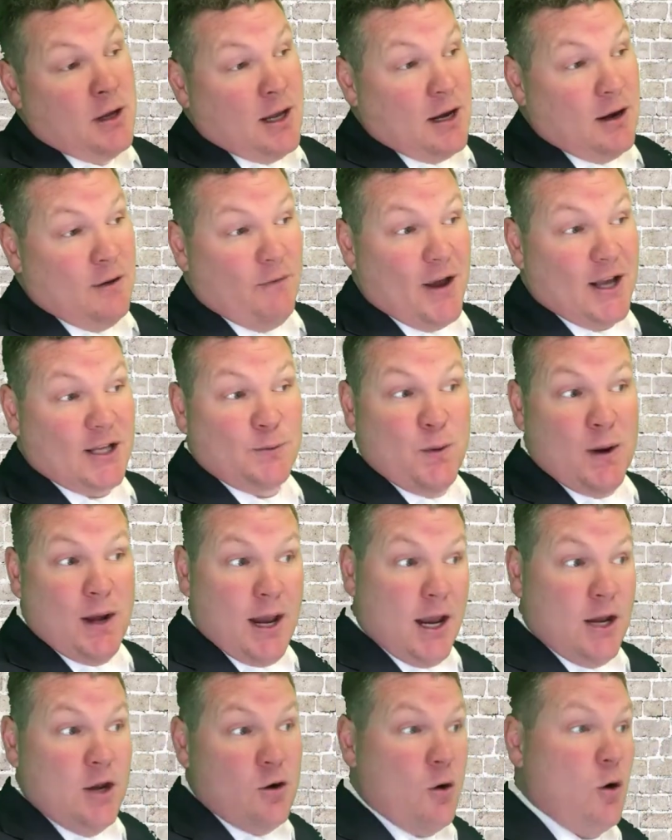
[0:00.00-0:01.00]
an
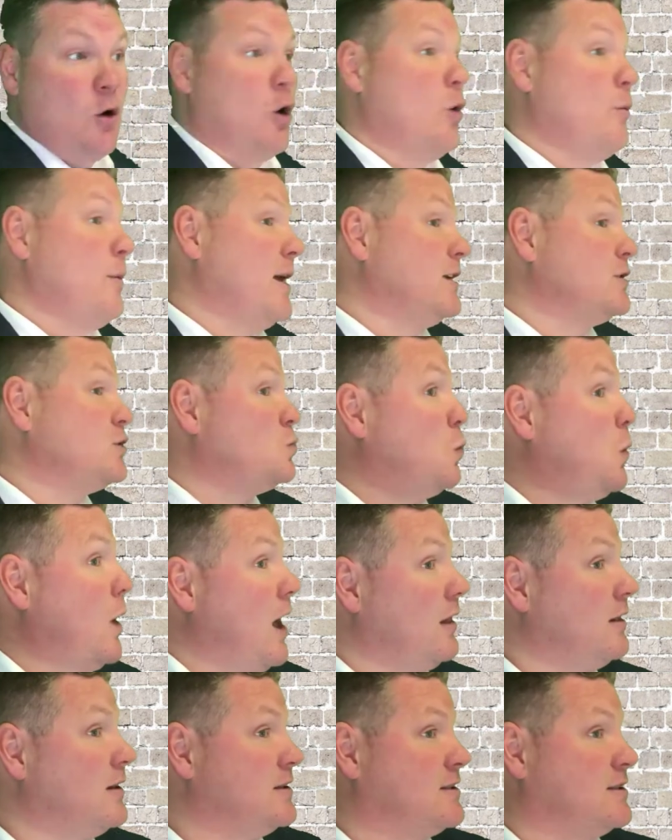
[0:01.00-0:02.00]
investment in your home as
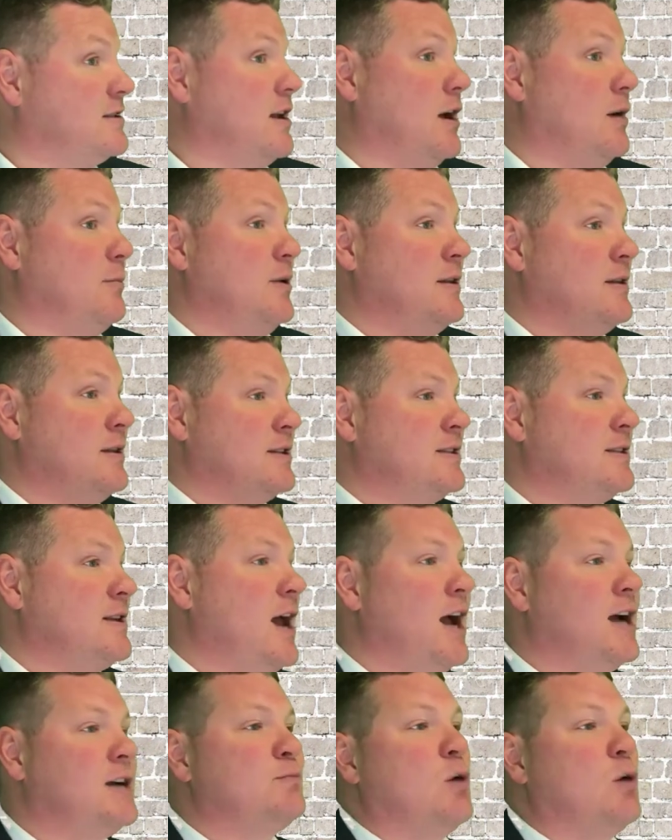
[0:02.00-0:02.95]
well as some in the stock